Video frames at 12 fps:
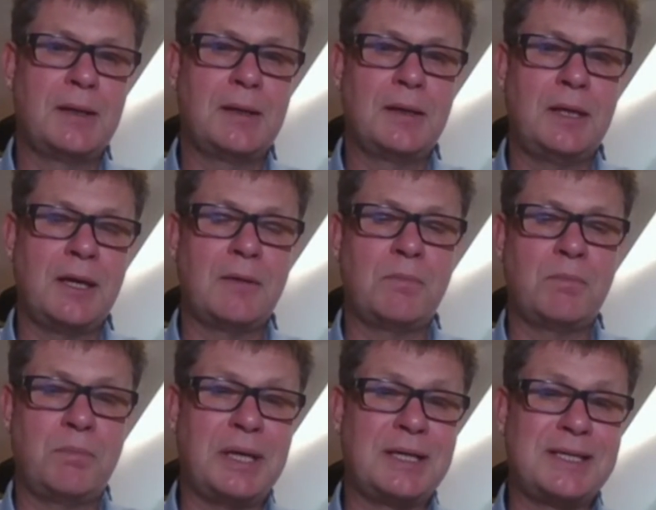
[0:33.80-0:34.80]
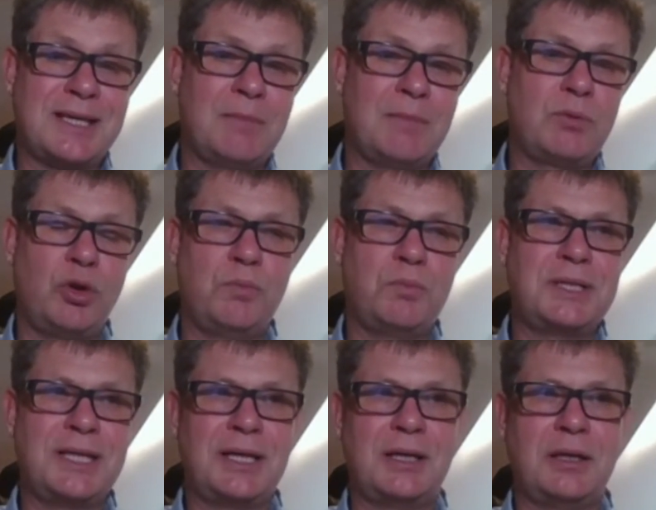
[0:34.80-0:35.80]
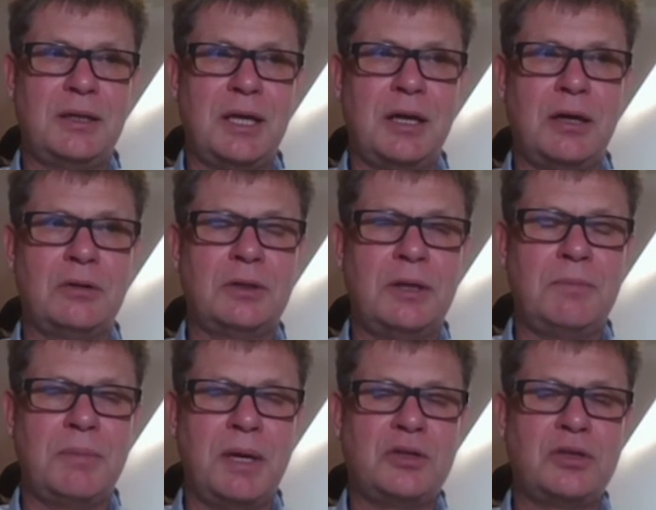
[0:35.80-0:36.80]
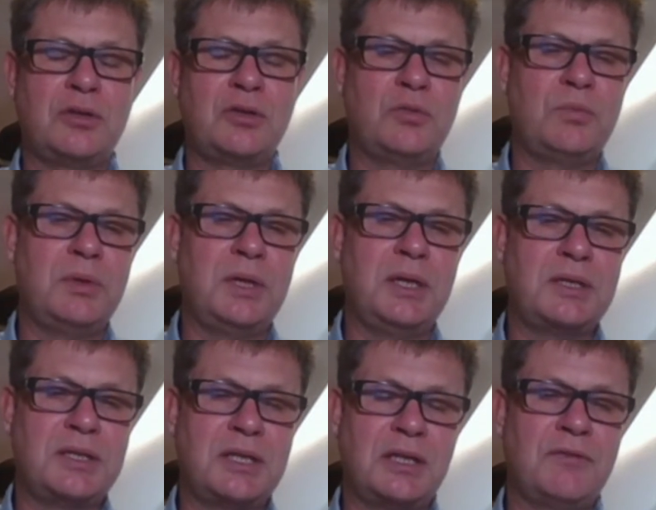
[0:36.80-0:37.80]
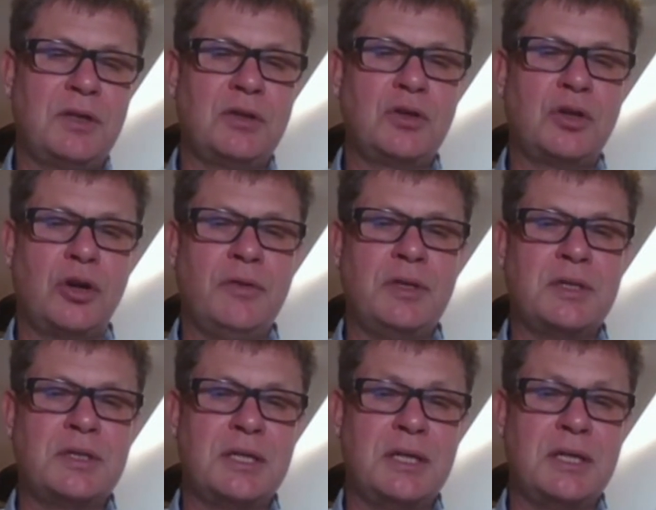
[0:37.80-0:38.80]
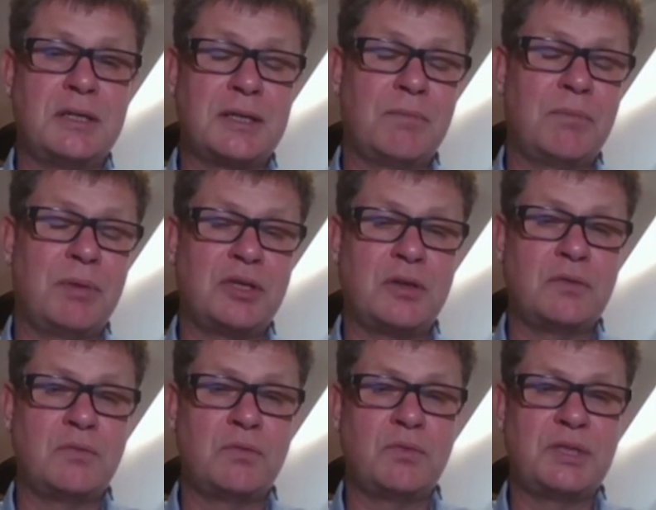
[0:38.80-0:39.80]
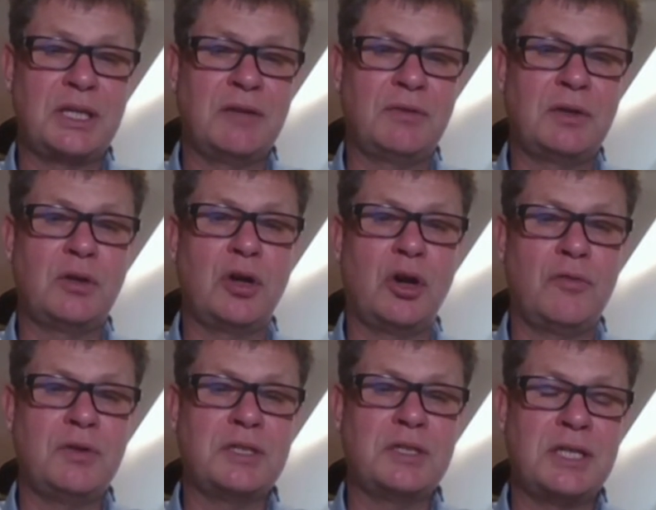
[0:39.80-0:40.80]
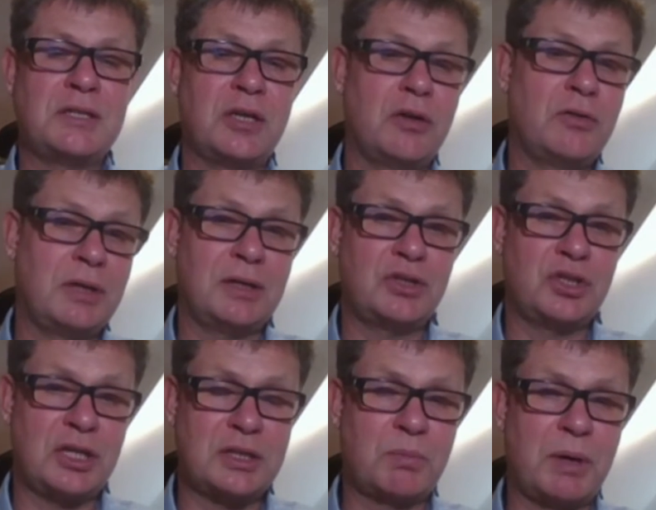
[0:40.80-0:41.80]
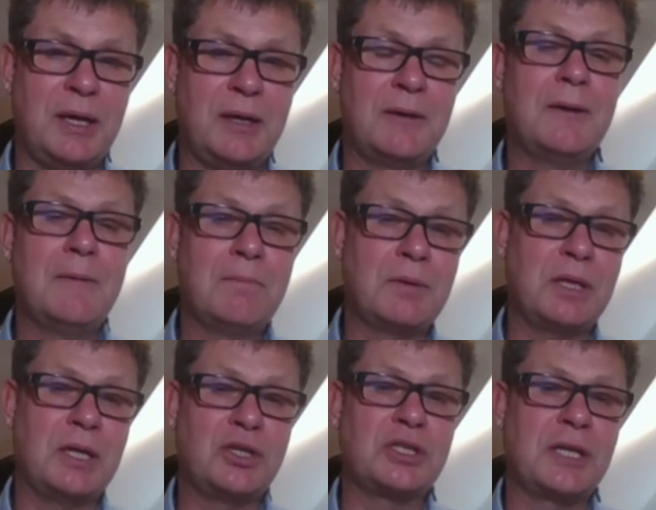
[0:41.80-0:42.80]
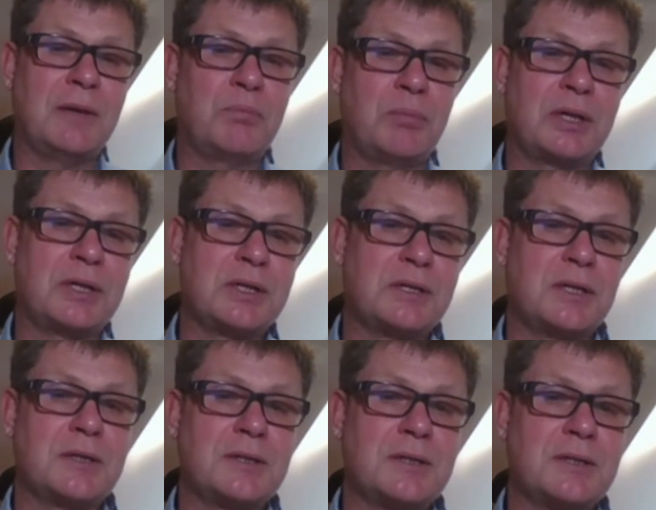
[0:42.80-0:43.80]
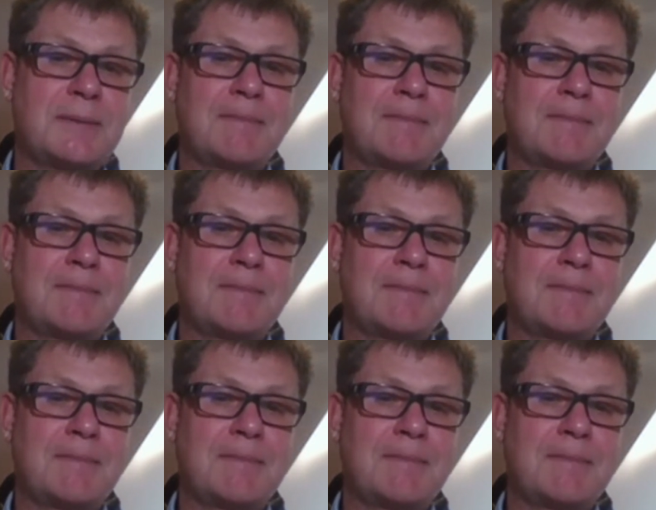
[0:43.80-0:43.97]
The other big subgroup, particularly in the elderly patient, could be significant coronary disease. Some patients with significant coronary disease don't get chest pain, but they just get breathlessness.